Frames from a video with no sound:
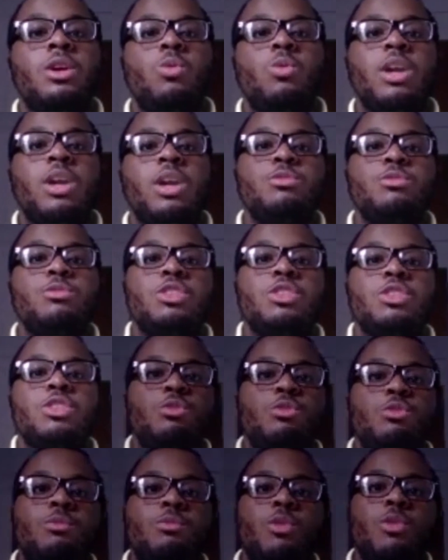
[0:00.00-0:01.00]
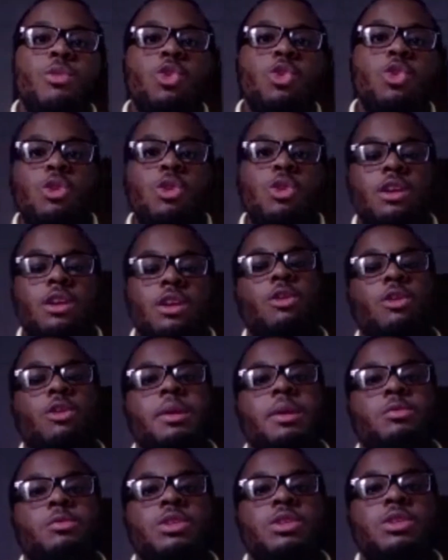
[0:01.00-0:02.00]
we hope to do more for
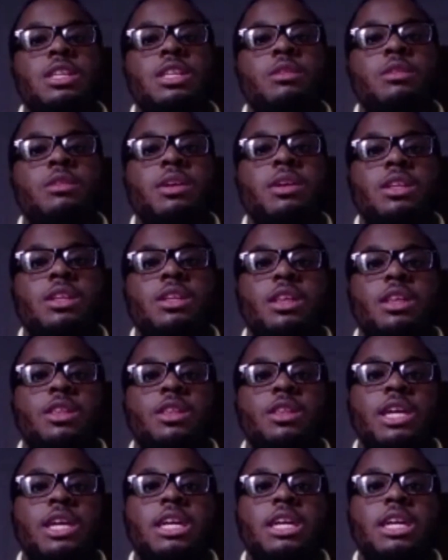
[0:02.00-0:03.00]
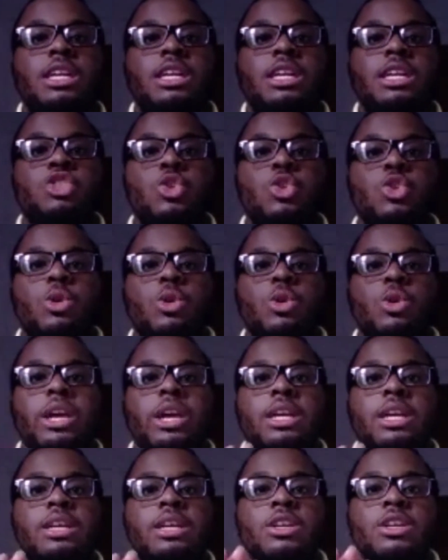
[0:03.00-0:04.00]
people with disabilities so they can
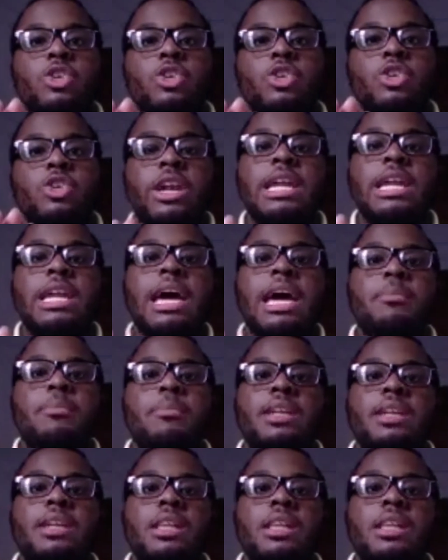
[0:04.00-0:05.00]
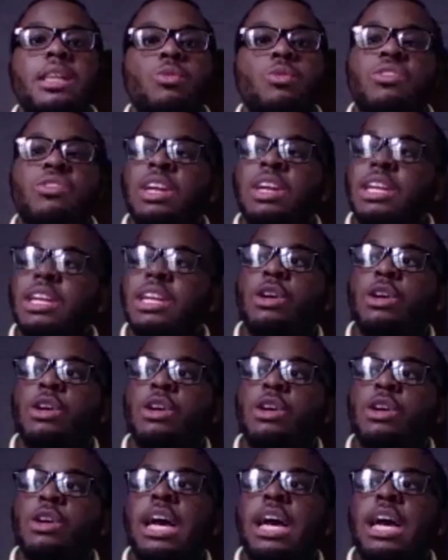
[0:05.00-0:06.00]
enjoy great happiness within their
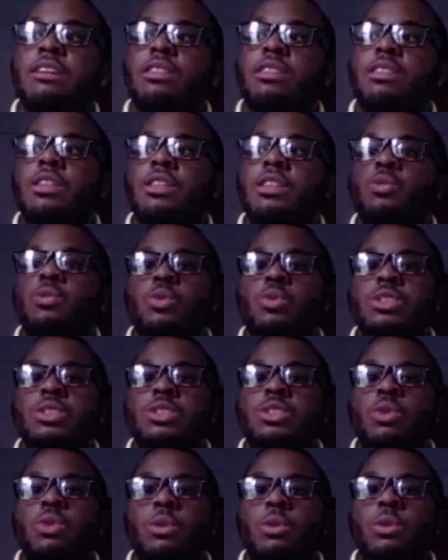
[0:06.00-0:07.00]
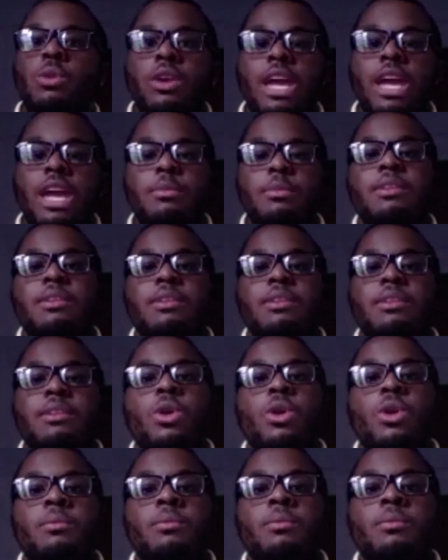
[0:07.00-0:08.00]
lives, which is what we're aiming
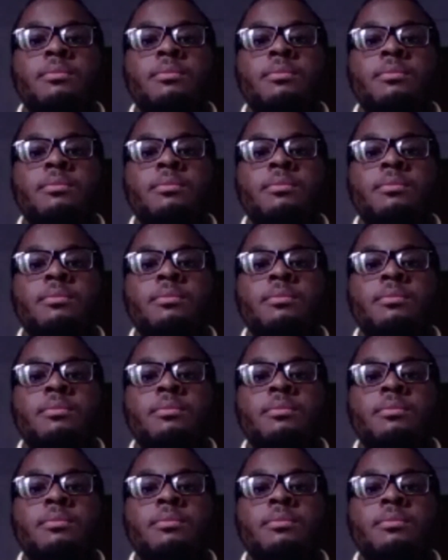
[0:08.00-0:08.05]
for.